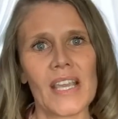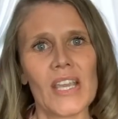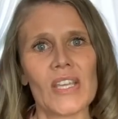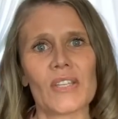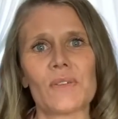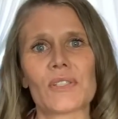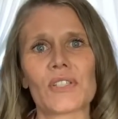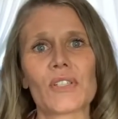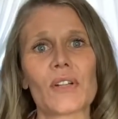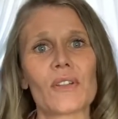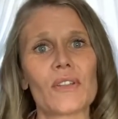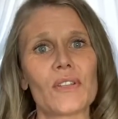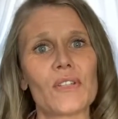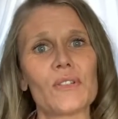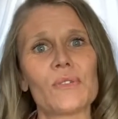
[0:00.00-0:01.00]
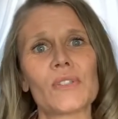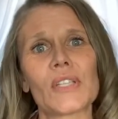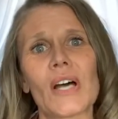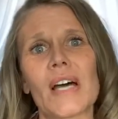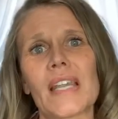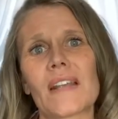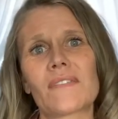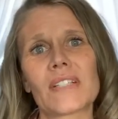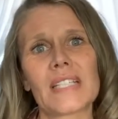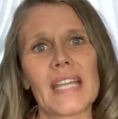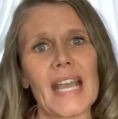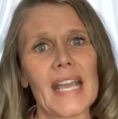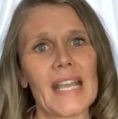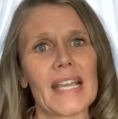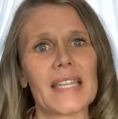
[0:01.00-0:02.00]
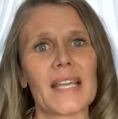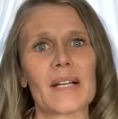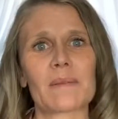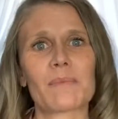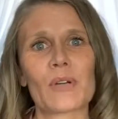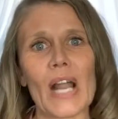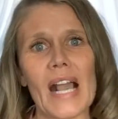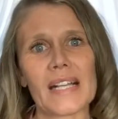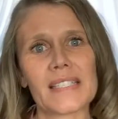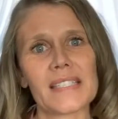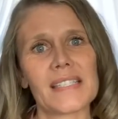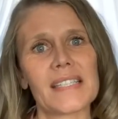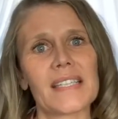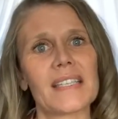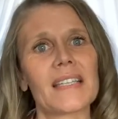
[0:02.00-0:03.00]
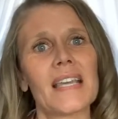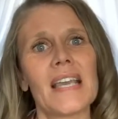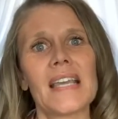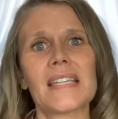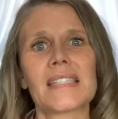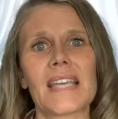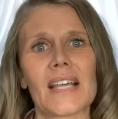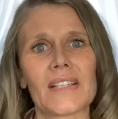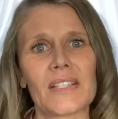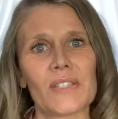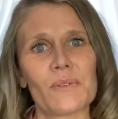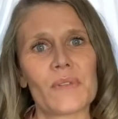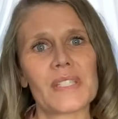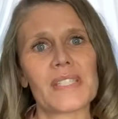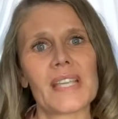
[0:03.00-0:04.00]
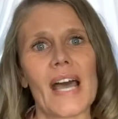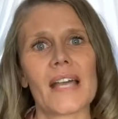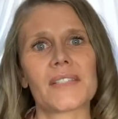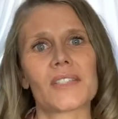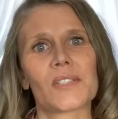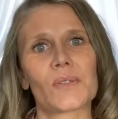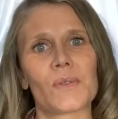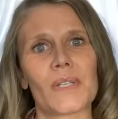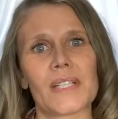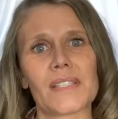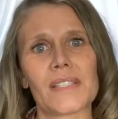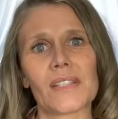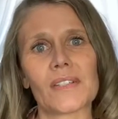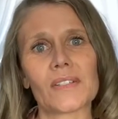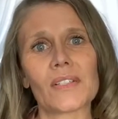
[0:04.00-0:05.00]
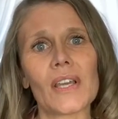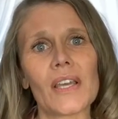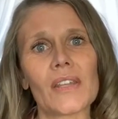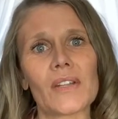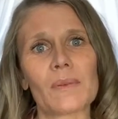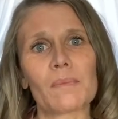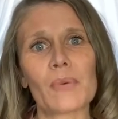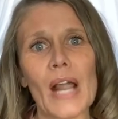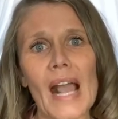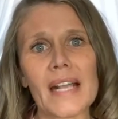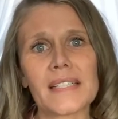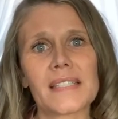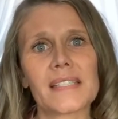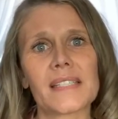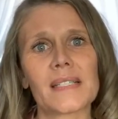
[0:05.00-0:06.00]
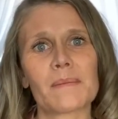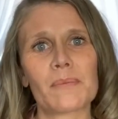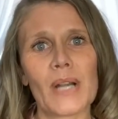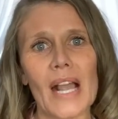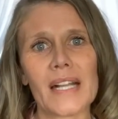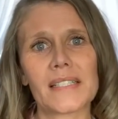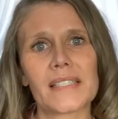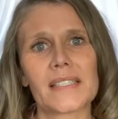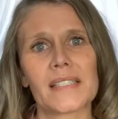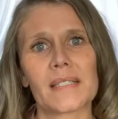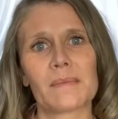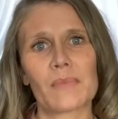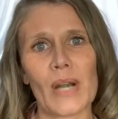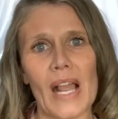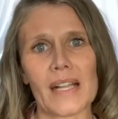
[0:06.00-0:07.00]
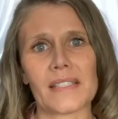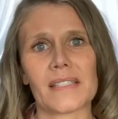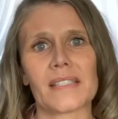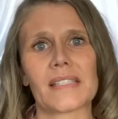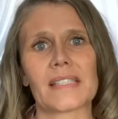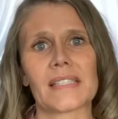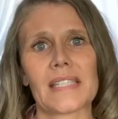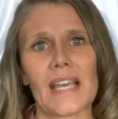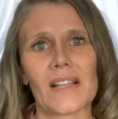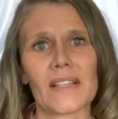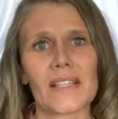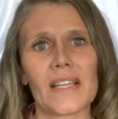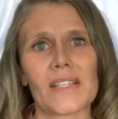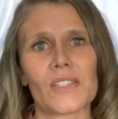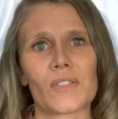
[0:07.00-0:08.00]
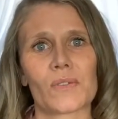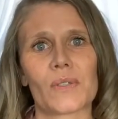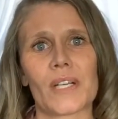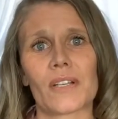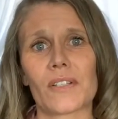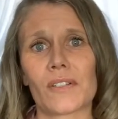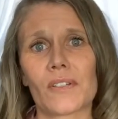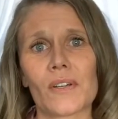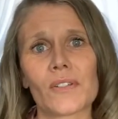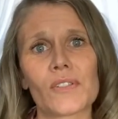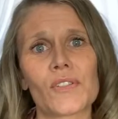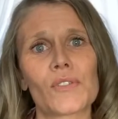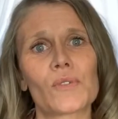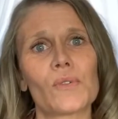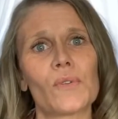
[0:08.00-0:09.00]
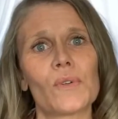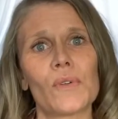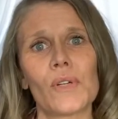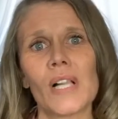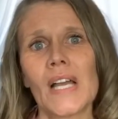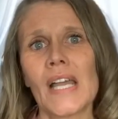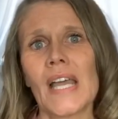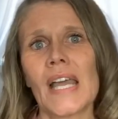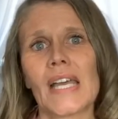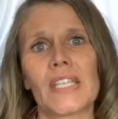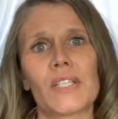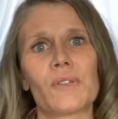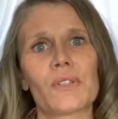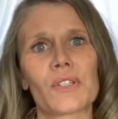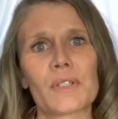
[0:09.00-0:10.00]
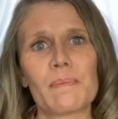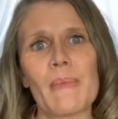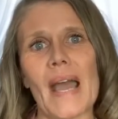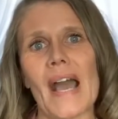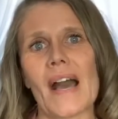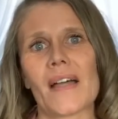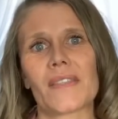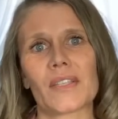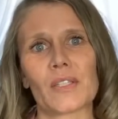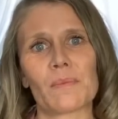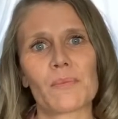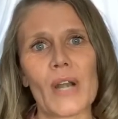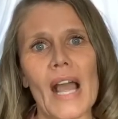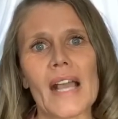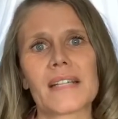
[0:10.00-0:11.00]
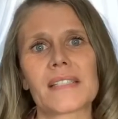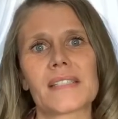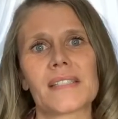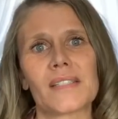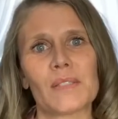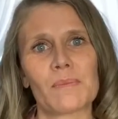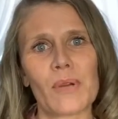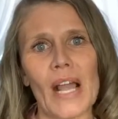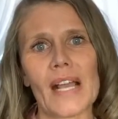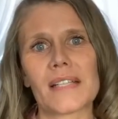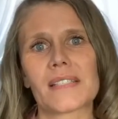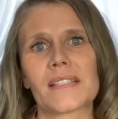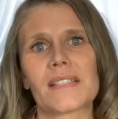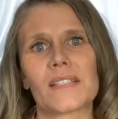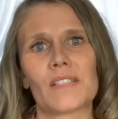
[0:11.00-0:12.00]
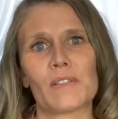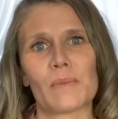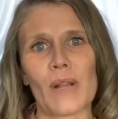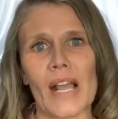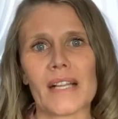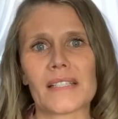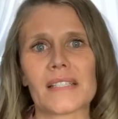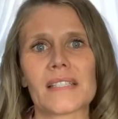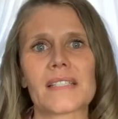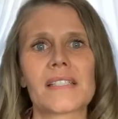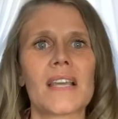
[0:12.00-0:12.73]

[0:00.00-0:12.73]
You can turn the news on every day and they are practicing telling you the sad stories, and they're practicing and practicing and practicing telling that story. Or you go to school and you learn math and you practice and you practice and you practice.